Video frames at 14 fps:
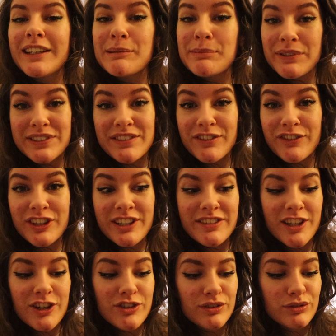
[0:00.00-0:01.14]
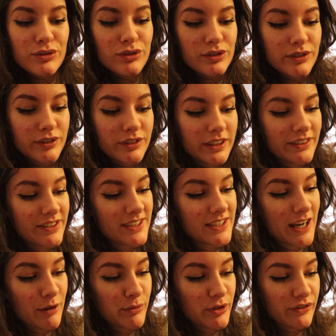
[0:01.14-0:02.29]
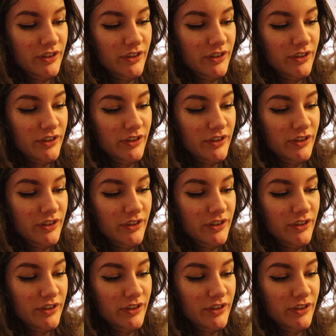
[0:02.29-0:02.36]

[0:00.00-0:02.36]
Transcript: about to have a reading session, so I'll see how much